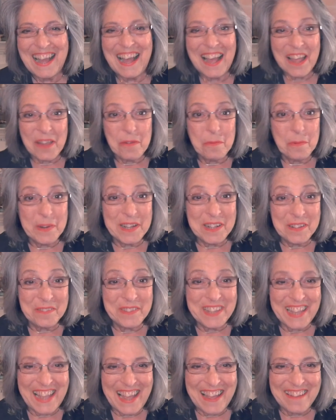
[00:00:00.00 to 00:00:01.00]
I
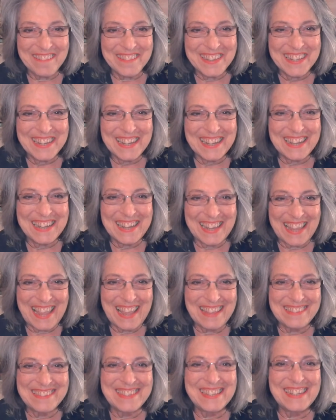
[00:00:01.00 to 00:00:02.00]
will be having a
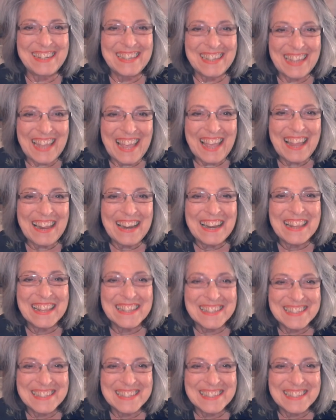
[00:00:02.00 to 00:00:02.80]
guest again,